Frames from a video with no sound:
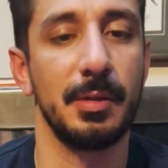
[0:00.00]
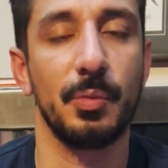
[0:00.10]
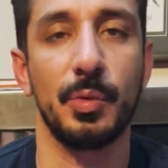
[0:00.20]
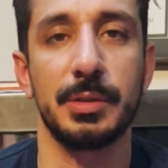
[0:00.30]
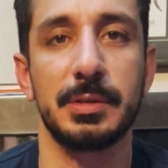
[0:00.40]

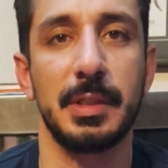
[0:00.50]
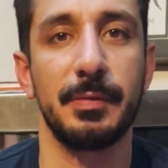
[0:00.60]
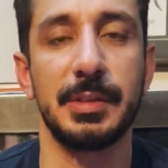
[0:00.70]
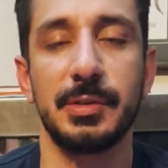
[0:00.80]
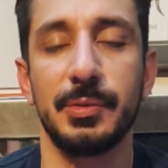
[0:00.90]
once
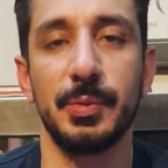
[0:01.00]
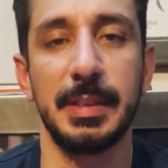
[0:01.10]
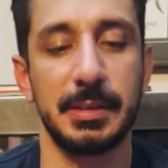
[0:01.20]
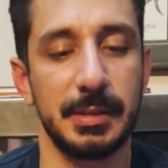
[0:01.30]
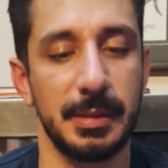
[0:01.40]
every 2
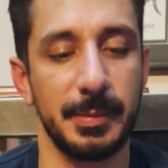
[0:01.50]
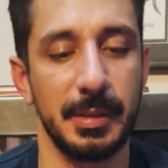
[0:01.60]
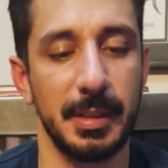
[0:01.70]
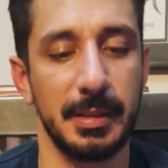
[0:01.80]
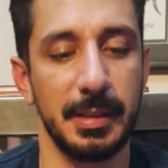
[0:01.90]
weeks or something
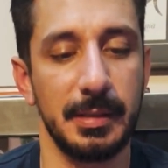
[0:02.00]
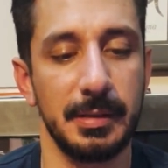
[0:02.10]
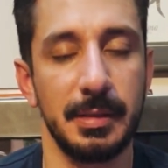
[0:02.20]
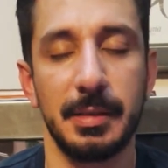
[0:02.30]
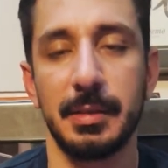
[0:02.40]
like
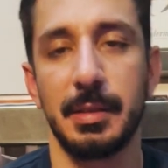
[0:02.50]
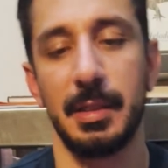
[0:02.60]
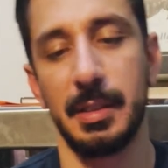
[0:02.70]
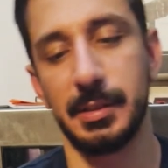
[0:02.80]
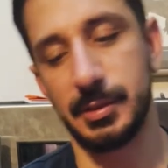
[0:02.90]
that.
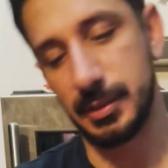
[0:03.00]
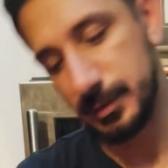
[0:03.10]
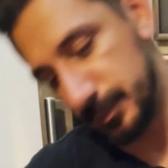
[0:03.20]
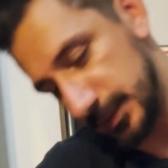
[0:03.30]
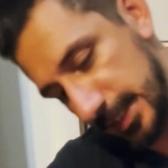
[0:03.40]

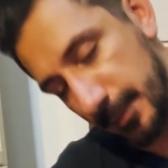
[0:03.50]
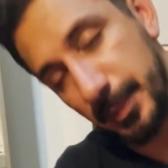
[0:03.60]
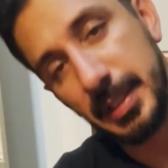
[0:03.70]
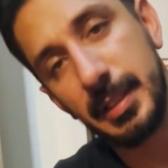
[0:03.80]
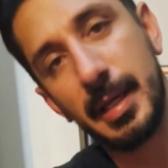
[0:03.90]
Just take a
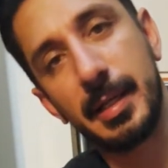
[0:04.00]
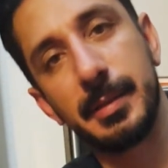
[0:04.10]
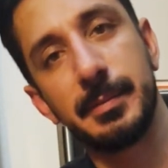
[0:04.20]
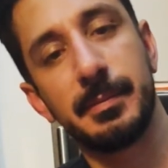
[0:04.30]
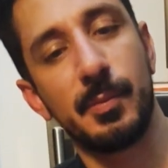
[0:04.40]
peek at
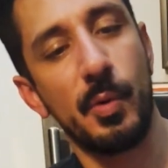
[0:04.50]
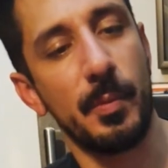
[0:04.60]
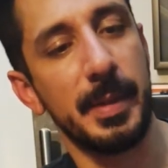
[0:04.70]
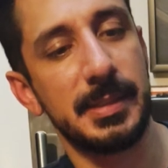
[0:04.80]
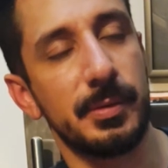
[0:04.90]
them, won't
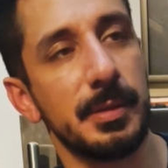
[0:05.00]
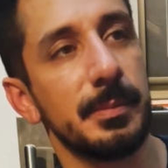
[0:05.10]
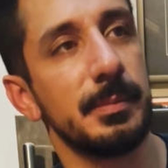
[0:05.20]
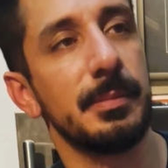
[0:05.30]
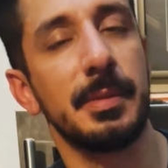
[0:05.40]
mess with
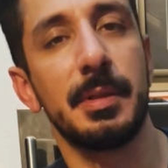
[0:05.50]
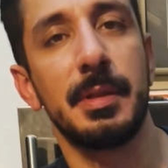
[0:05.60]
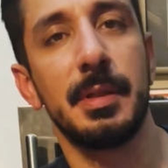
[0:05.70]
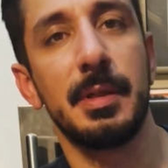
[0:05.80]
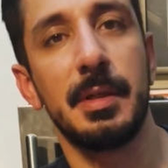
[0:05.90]
them.
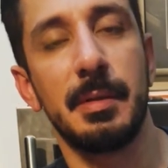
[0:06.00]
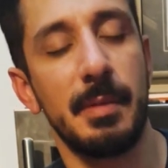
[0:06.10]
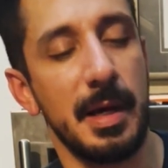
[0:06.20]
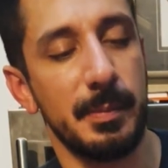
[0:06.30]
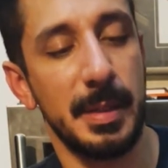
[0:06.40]

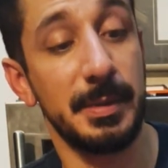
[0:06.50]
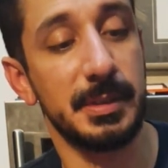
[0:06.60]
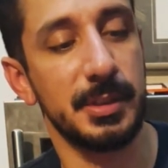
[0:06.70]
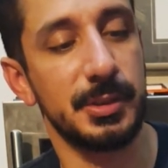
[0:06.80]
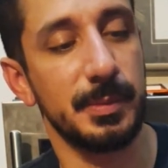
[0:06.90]
I'll maybe
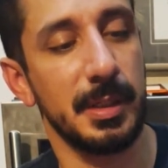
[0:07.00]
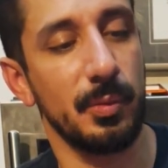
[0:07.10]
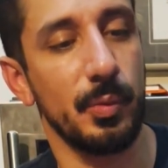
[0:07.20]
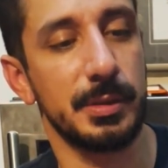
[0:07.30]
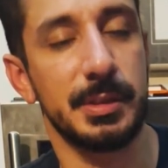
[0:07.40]
touch them like
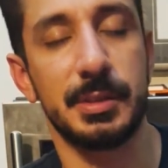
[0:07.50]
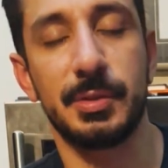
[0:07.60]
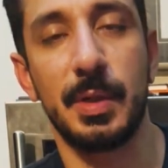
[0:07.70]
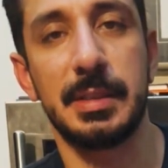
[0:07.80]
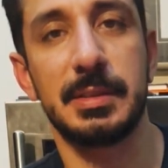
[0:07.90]
once or
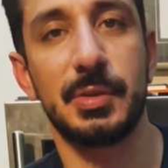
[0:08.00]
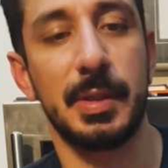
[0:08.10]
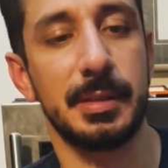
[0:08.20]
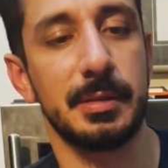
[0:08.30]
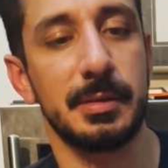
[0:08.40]
twice
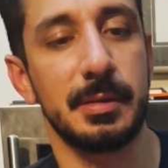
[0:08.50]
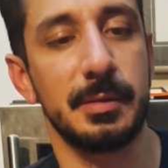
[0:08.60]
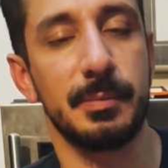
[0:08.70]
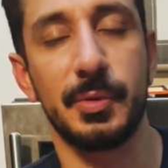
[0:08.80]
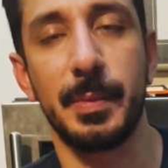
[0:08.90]
throughout
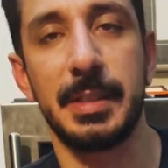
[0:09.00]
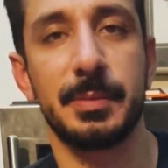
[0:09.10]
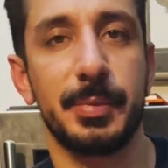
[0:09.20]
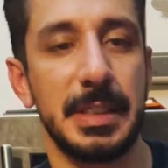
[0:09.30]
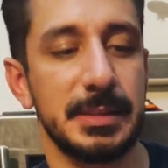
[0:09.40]
the
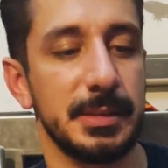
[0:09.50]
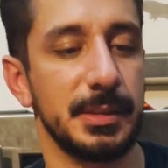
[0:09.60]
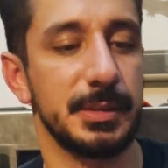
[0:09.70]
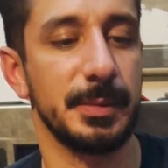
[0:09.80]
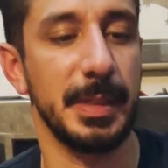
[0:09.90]
brumation process
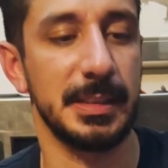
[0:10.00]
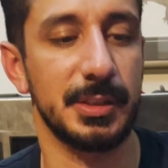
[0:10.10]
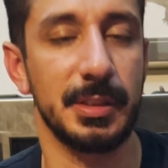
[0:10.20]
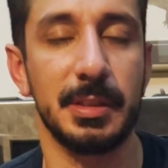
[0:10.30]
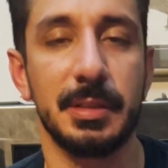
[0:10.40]
just to make
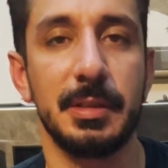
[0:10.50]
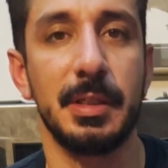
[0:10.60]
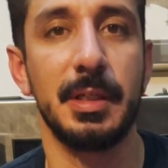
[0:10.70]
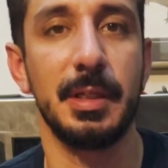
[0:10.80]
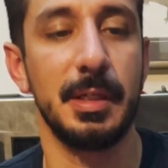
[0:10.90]
sure that
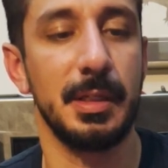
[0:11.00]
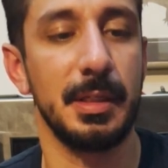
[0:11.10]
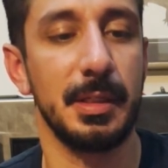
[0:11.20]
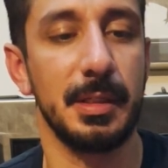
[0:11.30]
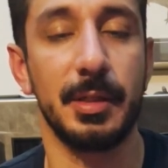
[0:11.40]

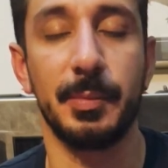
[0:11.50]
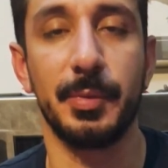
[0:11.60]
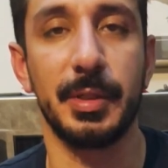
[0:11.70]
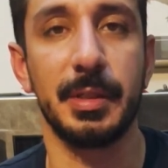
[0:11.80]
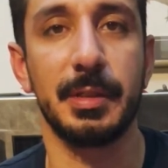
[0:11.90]
they're
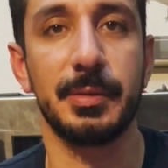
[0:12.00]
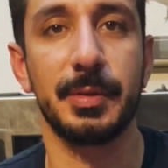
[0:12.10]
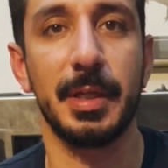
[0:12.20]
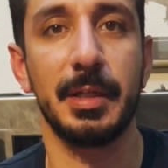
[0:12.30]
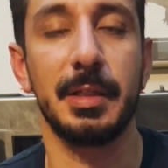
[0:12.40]
breathing
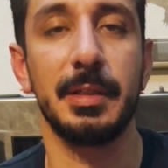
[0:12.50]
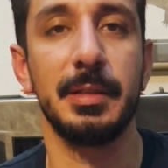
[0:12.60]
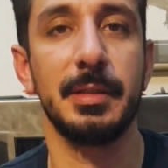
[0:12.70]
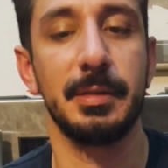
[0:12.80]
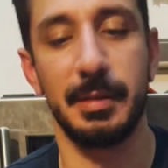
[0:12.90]

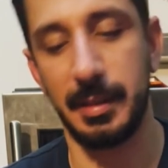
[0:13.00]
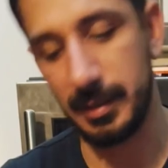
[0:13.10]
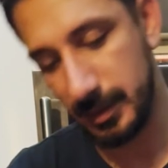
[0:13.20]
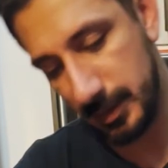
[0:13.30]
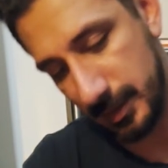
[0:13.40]
okay
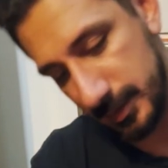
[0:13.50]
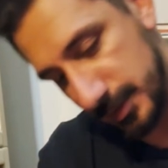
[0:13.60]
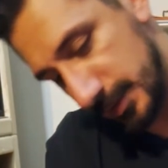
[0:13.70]
and nothing